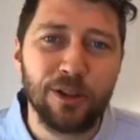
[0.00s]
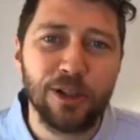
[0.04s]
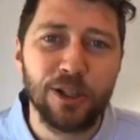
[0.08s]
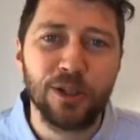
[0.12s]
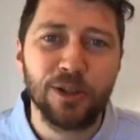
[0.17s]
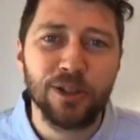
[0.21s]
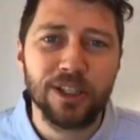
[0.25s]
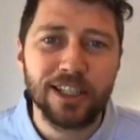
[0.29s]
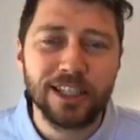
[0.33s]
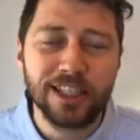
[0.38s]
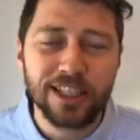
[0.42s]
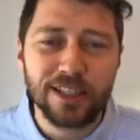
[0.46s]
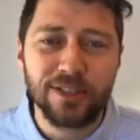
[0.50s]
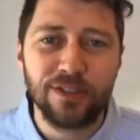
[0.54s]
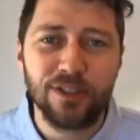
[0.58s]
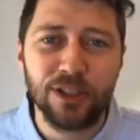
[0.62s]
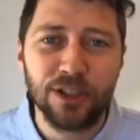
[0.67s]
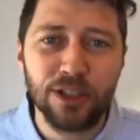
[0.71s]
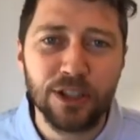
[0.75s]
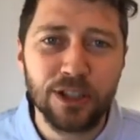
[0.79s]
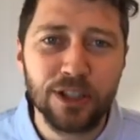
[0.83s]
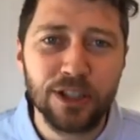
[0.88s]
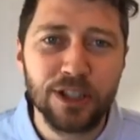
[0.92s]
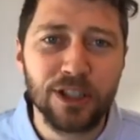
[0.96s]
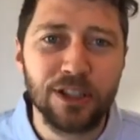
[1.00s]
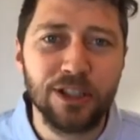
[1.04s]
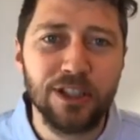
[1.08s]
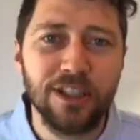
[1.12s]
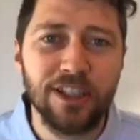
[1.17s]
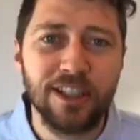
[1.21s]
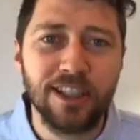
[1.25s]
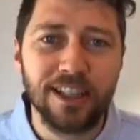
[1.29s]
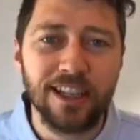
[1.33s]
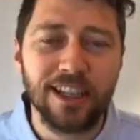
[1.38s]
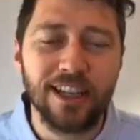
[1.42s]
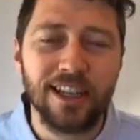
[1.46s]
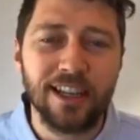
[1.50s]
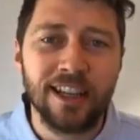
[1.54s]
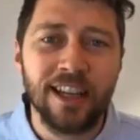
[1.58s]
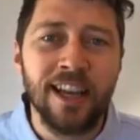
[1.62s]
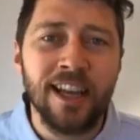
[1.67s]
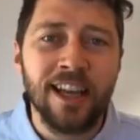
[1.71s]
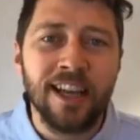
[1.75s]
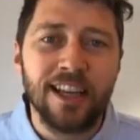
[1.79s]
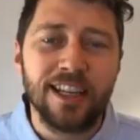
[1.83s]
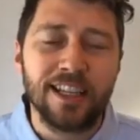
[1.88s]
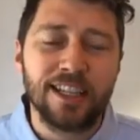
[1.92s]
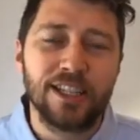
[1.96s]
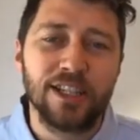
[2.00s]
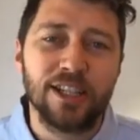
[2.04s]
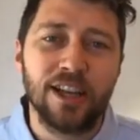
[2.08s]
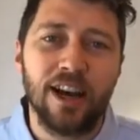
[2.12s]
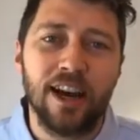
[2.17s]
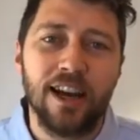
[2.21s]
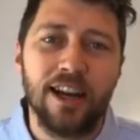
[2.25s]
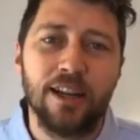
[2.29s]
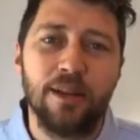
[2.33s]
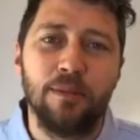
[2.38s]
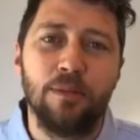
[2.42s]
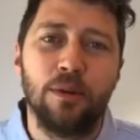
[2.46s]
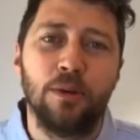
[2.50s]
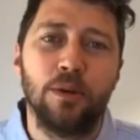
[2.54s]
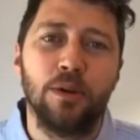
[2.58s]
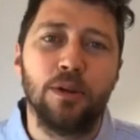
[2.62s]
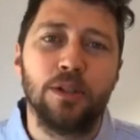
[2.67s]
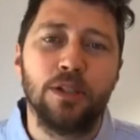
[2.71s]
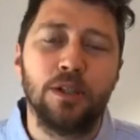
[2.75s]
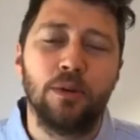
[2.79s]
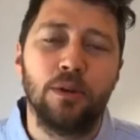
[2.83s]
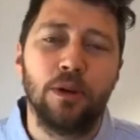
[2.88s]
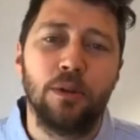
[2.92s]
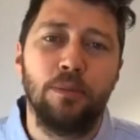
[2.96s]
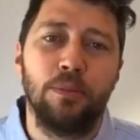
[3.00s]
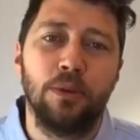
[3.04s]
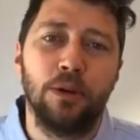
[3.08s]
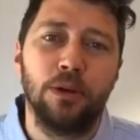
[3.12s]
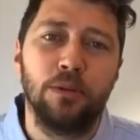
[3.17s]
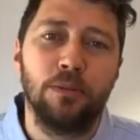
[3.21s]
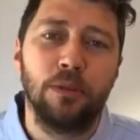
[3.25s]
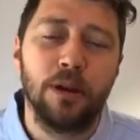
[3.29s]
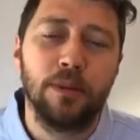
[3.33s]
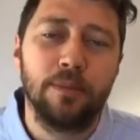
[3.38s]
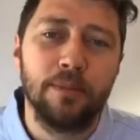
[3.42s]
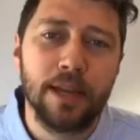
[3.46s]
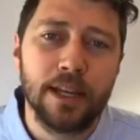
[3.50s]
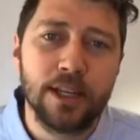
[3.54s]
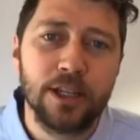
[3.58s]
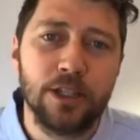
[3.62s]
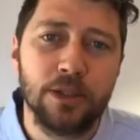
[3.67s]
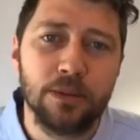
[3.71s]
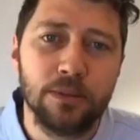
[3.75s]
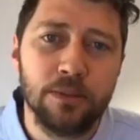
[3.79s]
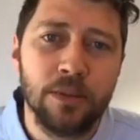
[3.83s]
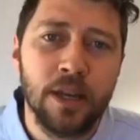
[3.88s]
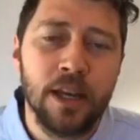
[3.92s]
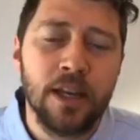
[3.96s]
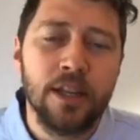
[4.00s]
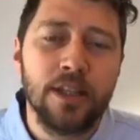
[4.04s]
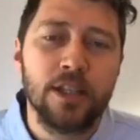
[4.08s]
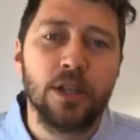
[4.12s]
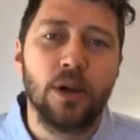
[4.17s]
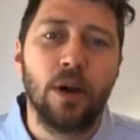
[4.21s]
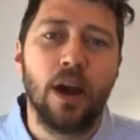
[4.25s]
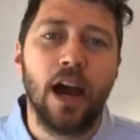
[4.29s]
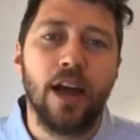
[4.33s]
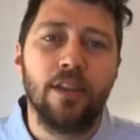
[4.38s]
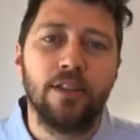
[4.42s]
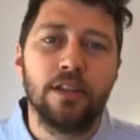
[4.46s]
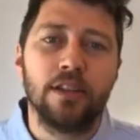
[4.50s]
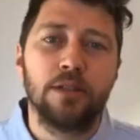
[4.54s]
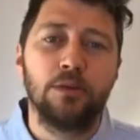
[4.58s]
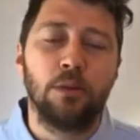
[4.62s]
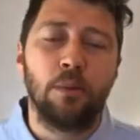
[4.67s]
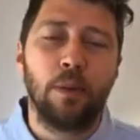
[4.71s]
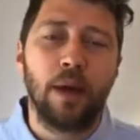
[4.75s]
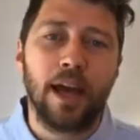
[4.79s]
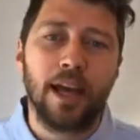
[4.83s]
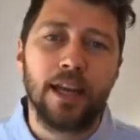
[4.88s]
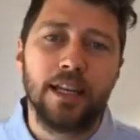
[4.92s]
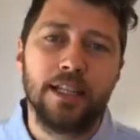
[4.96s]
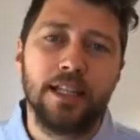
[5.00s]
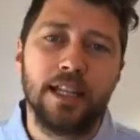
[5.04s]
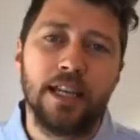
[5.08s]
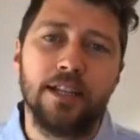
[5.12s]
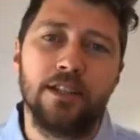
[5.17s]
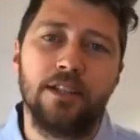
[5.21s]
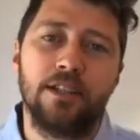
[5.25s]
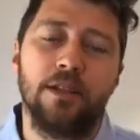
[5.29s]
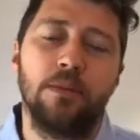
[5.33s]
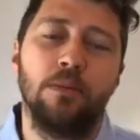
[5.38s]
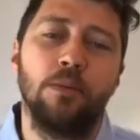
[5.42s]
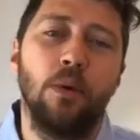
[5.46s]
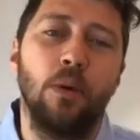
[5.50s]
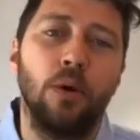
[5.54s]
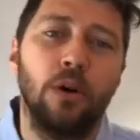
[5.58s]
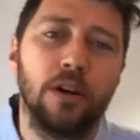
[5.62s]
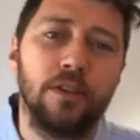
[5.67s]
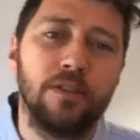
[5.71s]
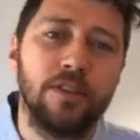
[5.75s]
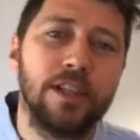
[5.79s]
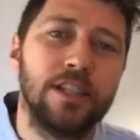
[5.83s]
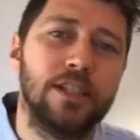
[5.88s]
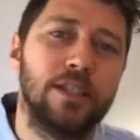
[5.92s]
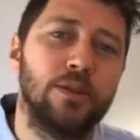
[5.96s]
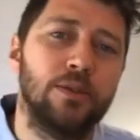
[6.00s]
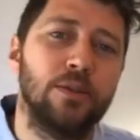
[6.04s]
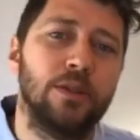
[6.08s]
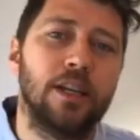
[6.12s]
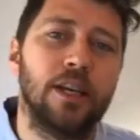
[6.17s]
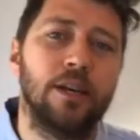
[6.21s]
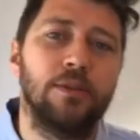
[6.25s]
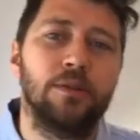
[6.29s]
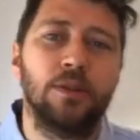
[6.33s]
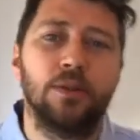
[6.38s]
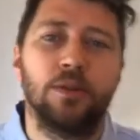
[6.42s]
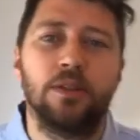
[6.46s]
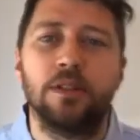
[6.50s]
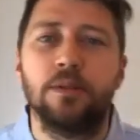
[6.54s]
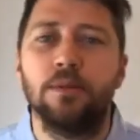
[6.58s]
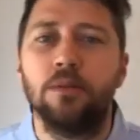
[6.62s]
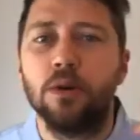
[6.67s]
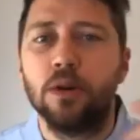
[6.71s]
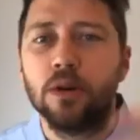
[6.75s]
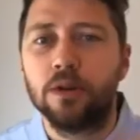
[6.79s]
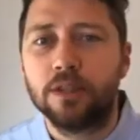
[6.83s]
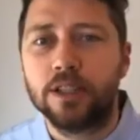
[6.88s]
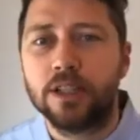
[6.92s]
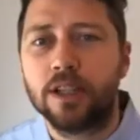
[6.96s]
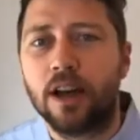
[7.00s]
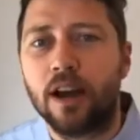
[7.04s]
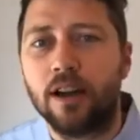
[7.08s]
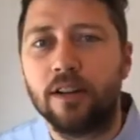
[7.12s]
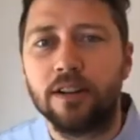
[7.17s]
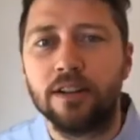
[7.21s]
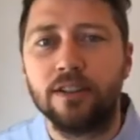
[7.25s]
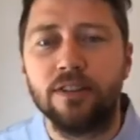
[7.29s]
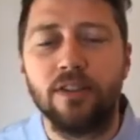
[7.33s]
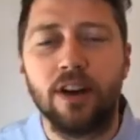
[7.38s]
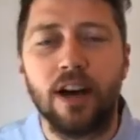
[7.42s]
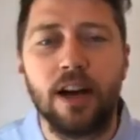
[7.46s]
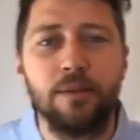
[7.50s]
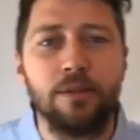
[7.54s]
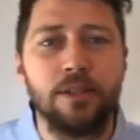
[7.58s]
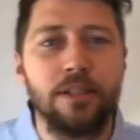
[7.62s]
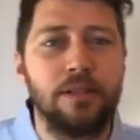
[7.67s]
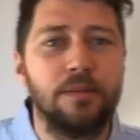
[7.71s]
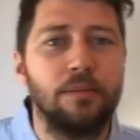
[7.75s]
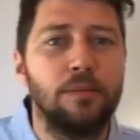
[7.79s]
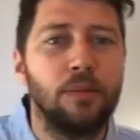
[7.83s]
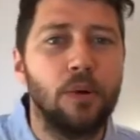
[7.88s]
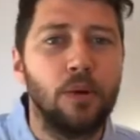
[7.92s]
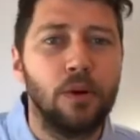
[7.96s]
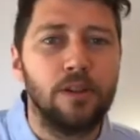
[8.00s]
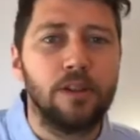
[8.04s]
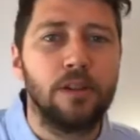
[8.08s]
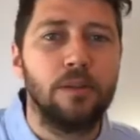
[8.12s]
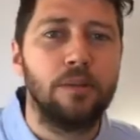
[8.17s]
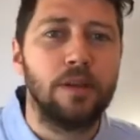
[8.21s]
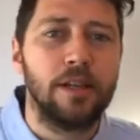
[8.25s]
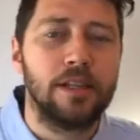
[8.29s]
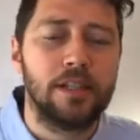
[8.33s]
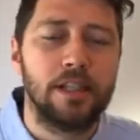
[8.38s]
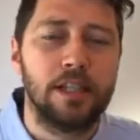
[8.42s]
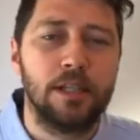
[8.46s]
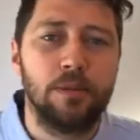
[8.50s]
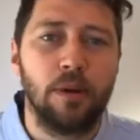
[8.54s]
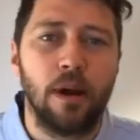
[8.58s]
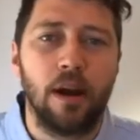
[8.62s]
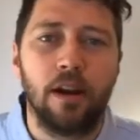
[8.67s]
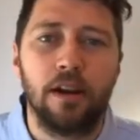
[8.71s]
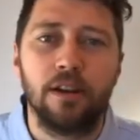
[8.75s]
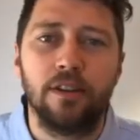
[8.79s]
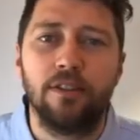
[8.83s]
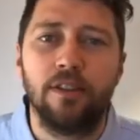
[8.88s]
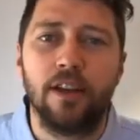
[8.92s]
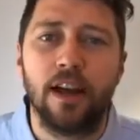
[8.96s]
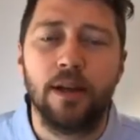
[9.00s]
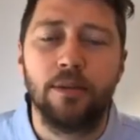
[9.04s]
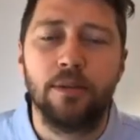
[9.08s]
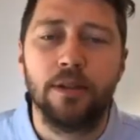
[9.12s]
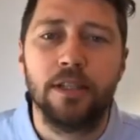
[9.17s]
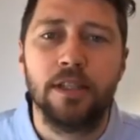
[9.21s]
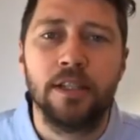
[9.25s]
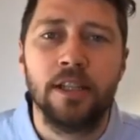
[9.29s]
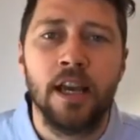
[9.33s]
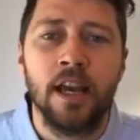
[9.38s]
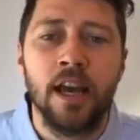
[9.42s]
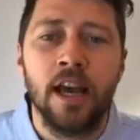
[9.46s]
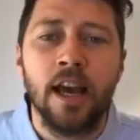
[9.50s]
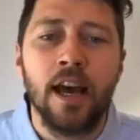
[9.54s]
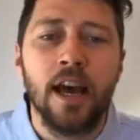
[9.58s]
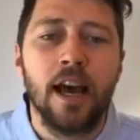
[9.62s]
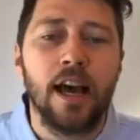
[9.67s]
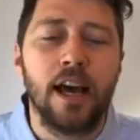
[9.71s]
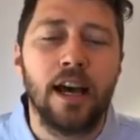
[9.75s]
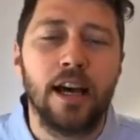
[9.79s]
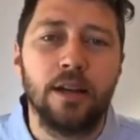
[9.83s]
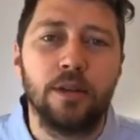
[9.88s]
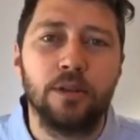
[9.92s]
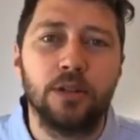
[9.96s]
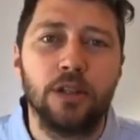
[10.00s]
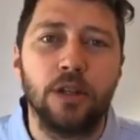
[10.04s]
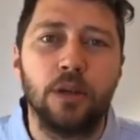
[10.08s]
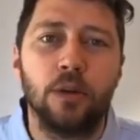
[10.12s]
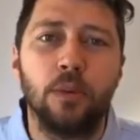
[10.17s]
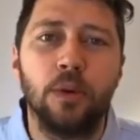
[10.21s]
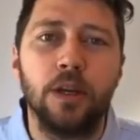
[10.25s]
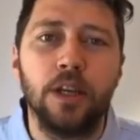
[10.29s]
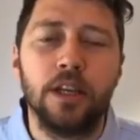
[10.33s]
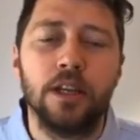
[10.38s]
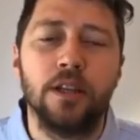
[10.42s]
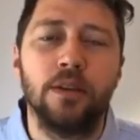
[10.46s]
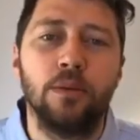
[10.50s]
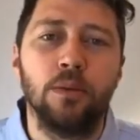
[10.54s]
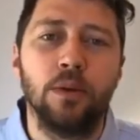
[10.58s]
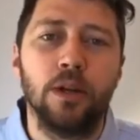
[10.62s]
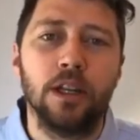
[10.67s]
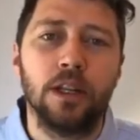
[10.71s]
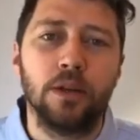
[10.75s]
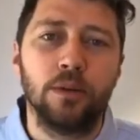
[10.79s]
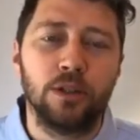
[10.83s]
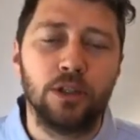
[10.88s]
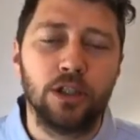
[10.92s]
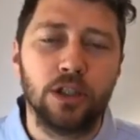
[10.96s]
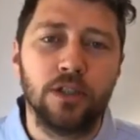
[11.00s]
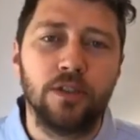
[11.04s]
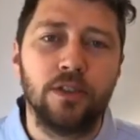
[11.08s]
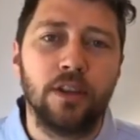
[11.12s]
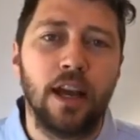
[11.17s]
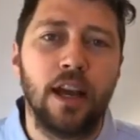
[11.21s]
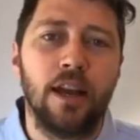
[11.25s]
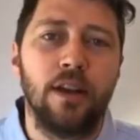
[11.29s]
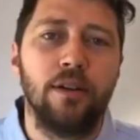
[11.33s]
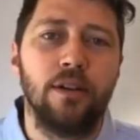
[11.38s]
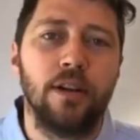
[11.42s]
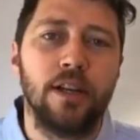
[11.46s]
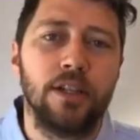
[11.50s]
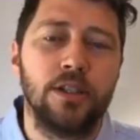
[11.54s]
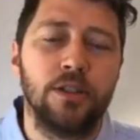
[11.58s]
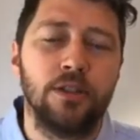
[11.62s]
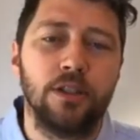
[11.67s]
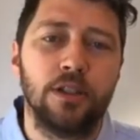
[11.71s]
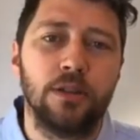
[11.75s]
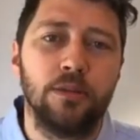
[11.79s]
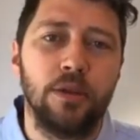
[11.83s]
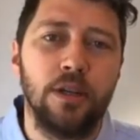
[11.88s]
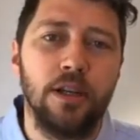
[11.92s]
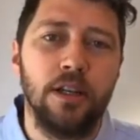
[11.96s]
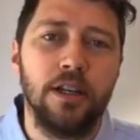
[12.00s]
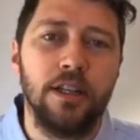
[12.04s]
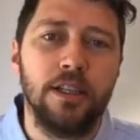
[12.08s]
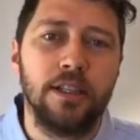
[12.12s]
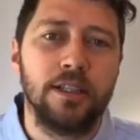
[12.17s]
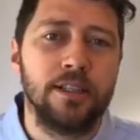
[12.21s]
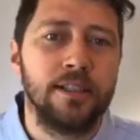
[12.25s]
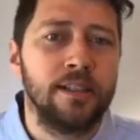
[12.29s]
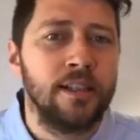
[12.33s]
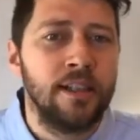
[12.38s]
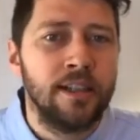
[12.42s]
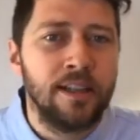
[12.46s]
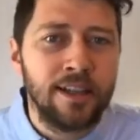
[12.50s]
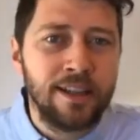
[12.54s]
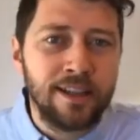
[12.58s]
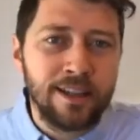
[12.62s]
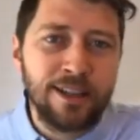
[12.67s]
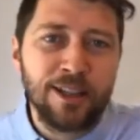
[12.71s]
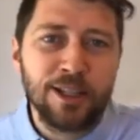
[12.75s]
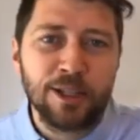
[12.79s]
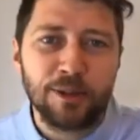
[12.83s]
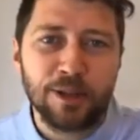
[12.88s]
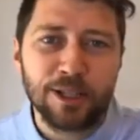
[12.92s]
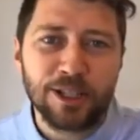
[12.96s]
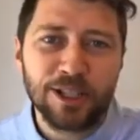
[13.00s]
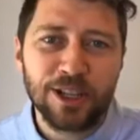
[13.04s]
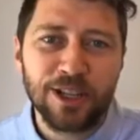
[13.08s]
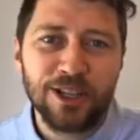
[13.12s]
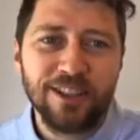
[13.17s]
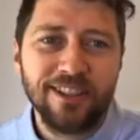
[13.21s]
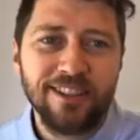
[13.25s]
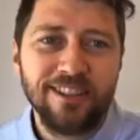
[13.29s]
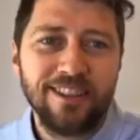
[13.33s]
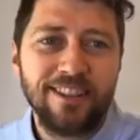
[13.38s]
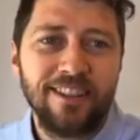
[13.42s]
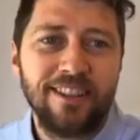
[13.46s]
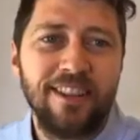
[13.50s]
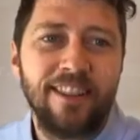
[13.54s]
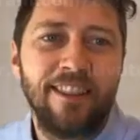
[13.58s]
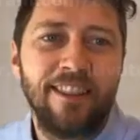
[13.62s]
We're doing it just for you so you can get excited, but we also want to build momentum so others will pay attention and more investors will come to us and more retiring farmers and more of the best aspiring farmers so we can really rejuvenate regional communities. Speak soon.